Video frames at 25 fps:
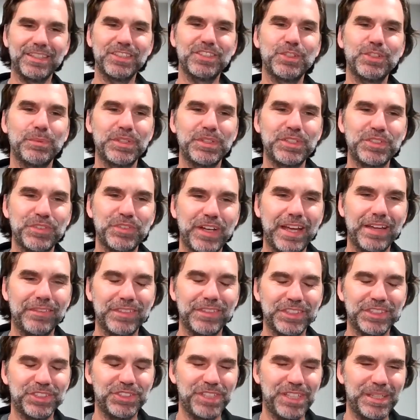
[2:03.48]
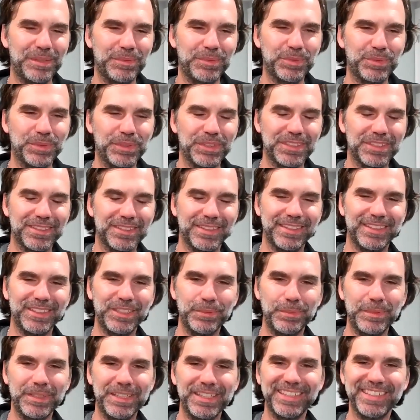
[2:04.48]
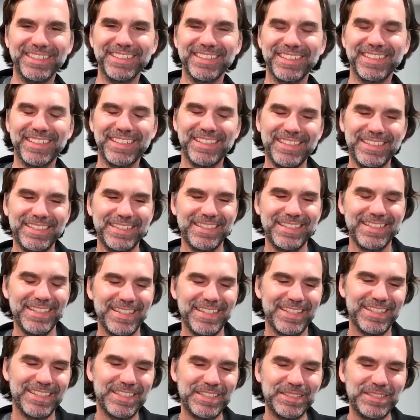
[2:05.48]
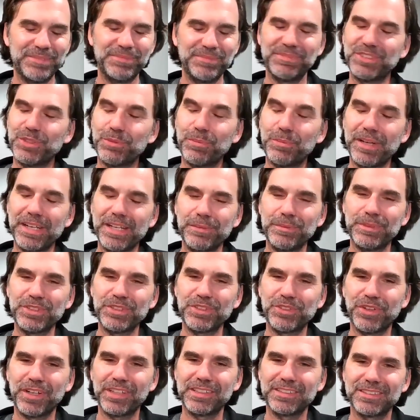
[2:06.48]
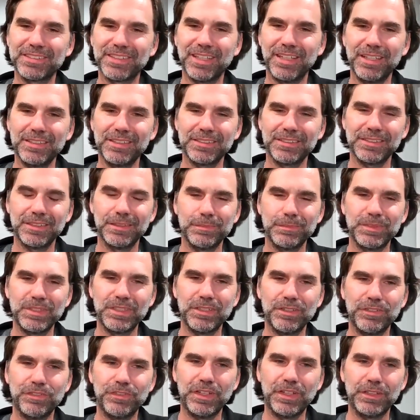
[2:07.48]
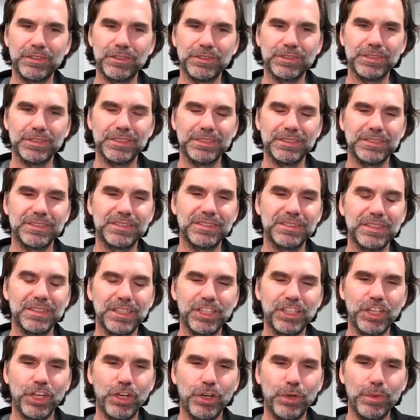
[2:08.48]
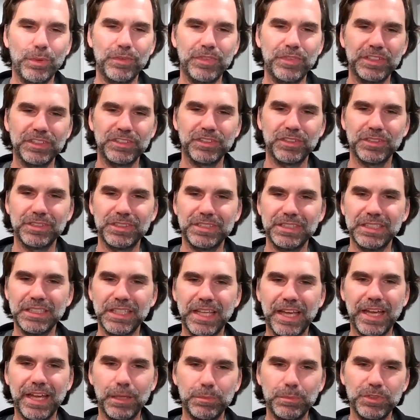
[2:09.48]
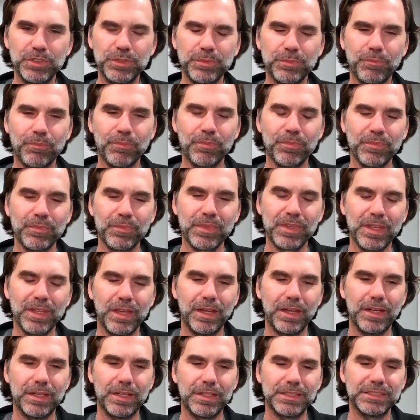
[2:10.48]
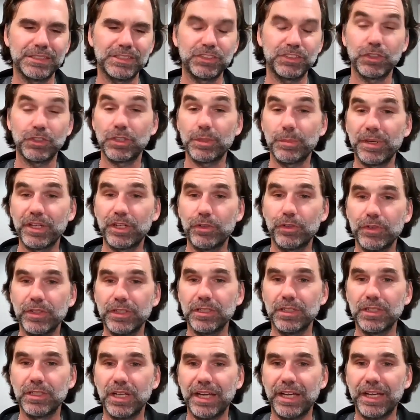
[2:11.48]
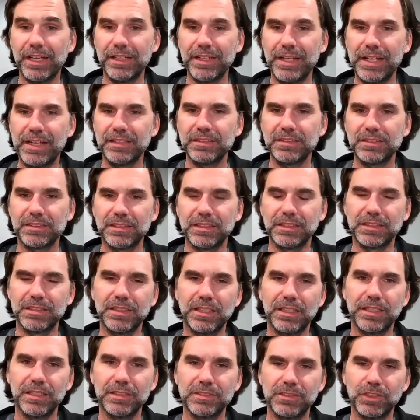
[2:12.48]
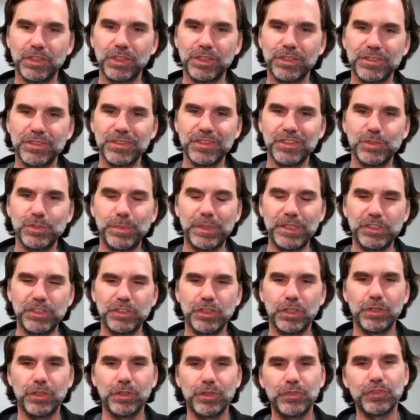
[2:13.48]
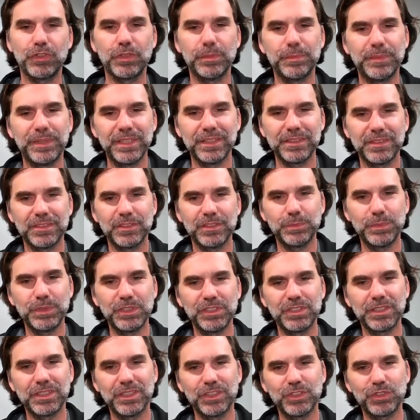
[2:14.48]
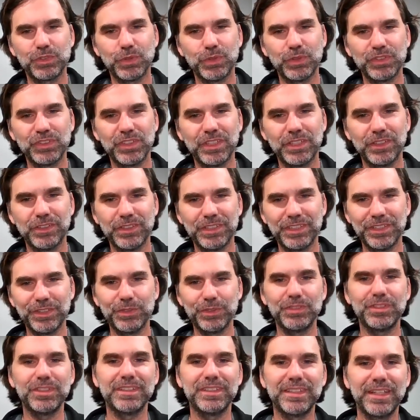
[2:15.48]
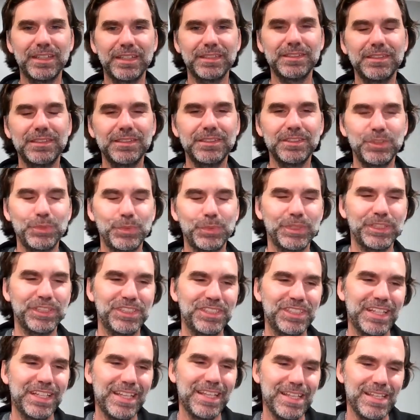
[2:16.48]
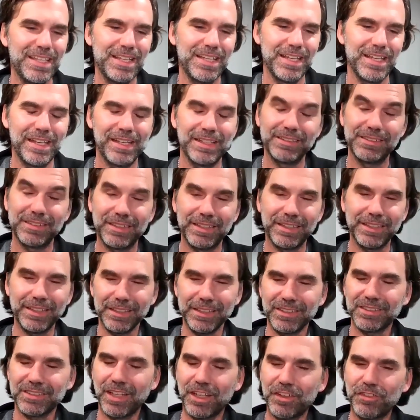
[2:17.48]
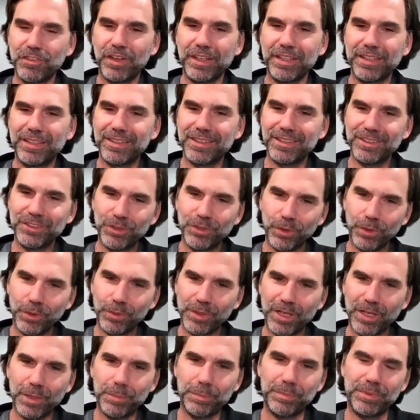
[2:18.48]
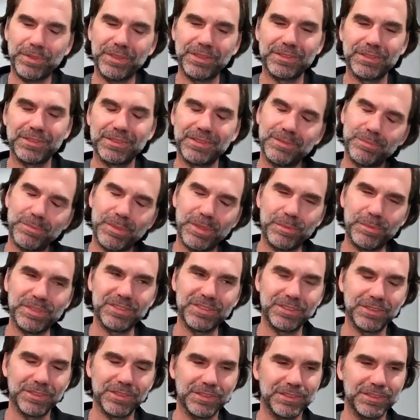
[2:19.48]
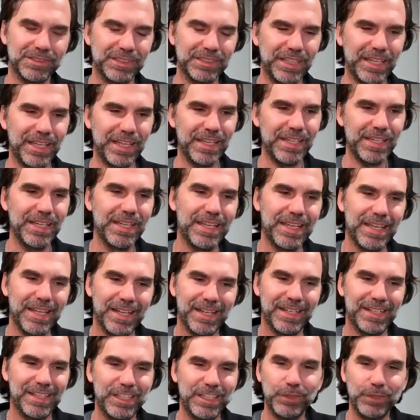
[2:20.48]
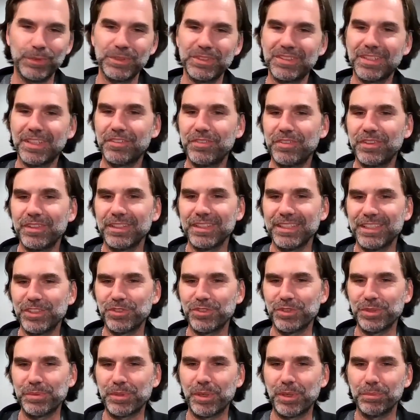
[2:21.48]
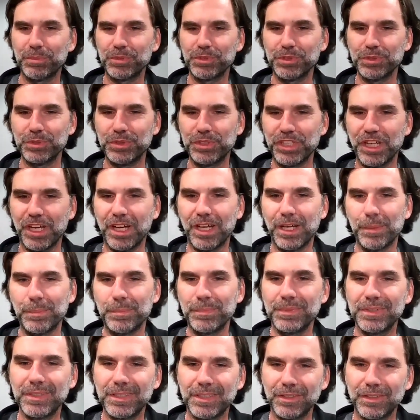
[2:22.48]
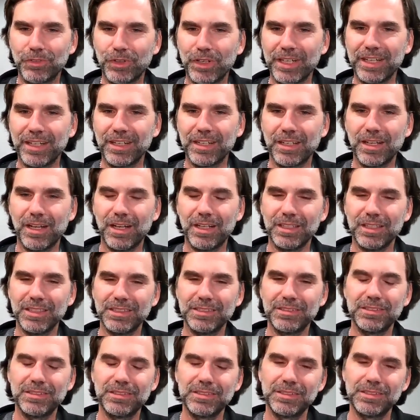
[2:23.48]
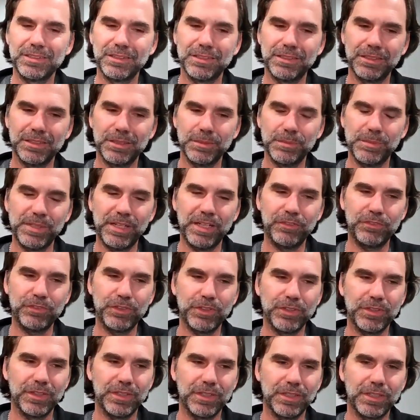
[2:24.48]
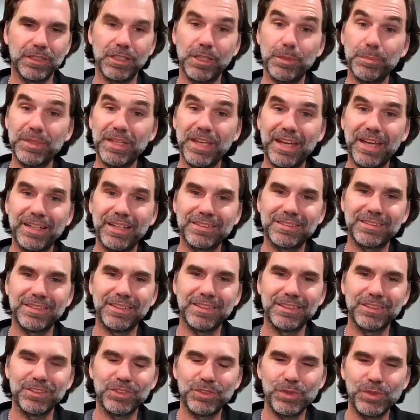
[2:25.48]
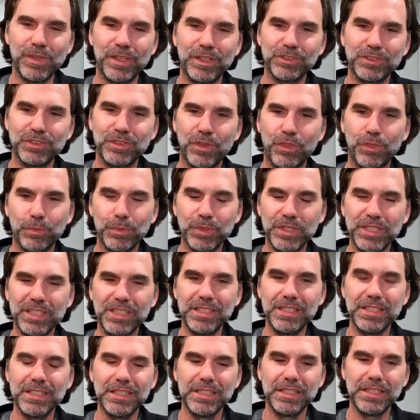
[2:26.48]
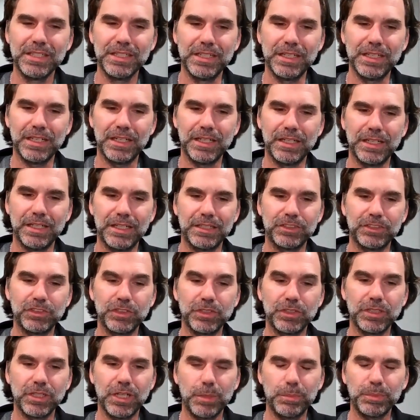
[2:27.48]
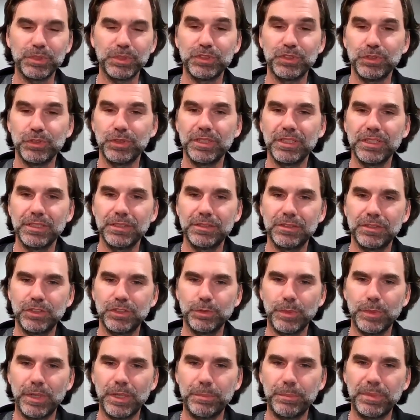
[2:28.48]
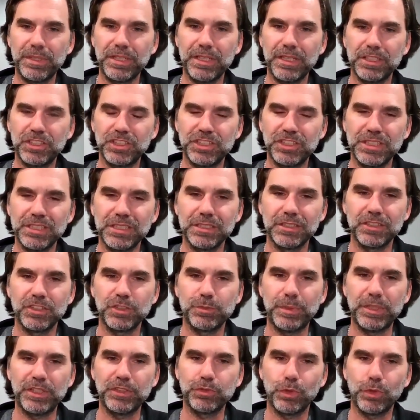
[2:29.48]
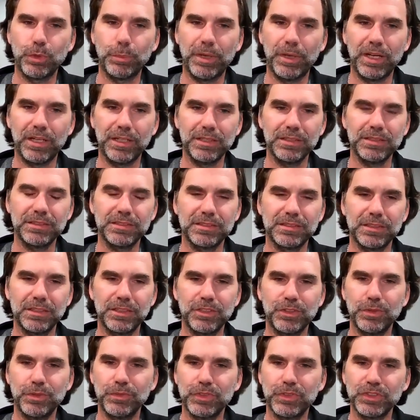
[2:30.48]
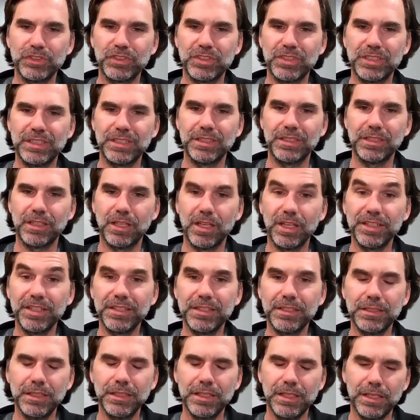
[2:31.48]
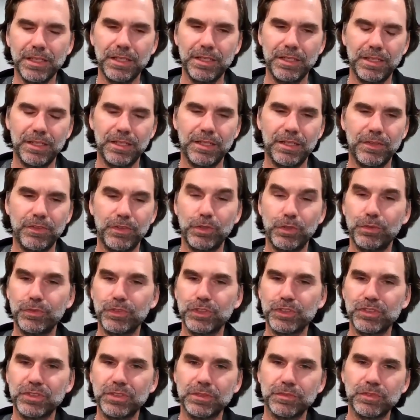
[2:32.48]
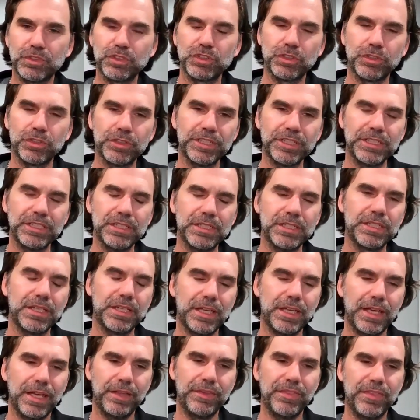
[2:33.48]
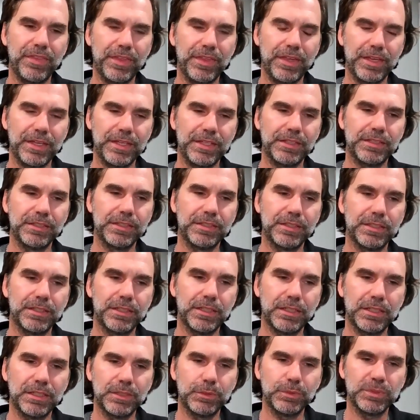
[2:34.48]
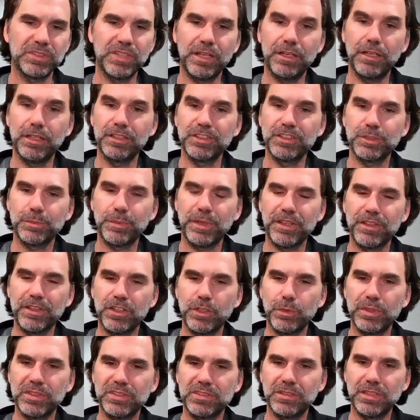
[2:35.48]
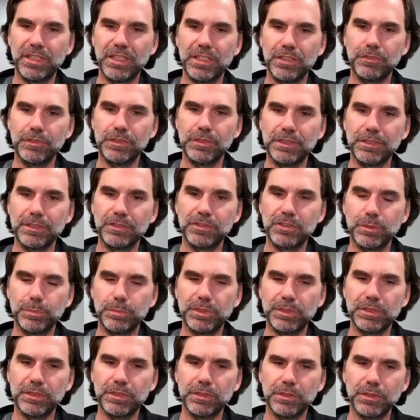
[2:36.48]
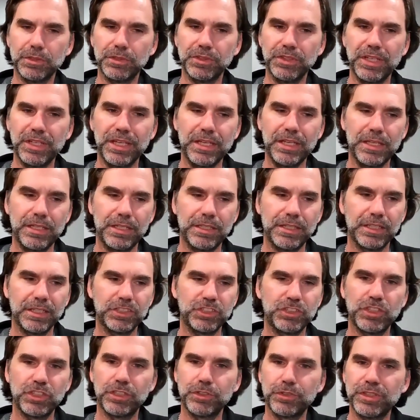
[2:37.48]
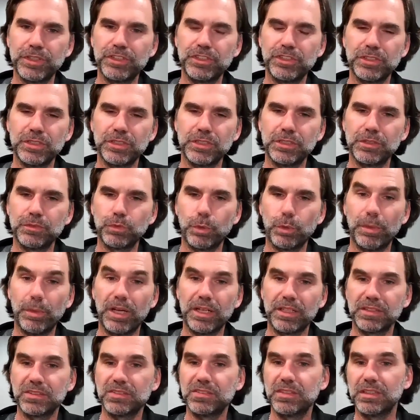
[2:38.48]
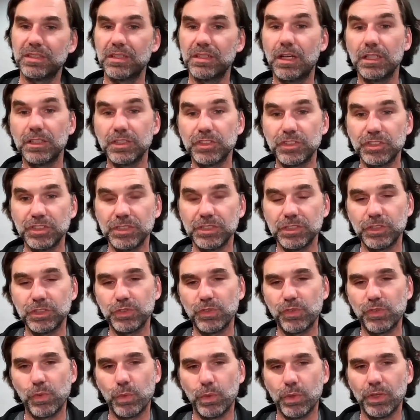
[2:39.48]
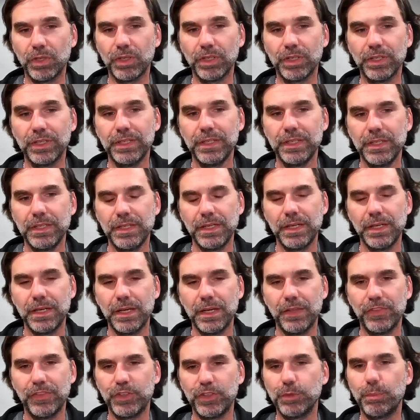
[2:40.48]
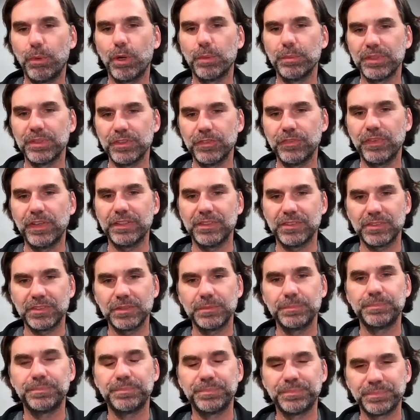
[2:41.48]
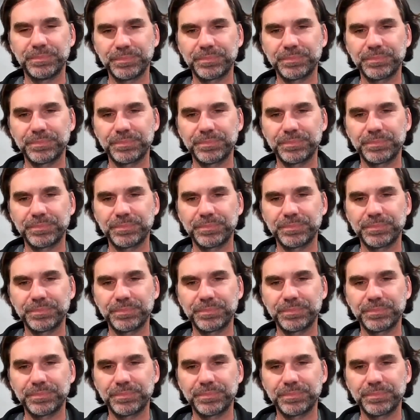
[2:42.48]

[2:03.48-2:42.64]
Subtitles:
Thanks so much for having us, James. We're excited to be here. So my name is Greg Scott. I'm the founder and CEO of SRT Labs. Started my career at NASA. I got to launch the space shuttle from NASA's Mission Control Center in Houston, Texas, which as a geeky sci-fi kid growing up, and maybe still today, it was definitely a dream come true job right out of college. But after the Columbia accident in 2003, I took an opportunity to do my PhD in space robotics at a university in London, the University of Surrey, and then was headhunted by the US Navy to build next generation robotics technologies for the Department of Defense.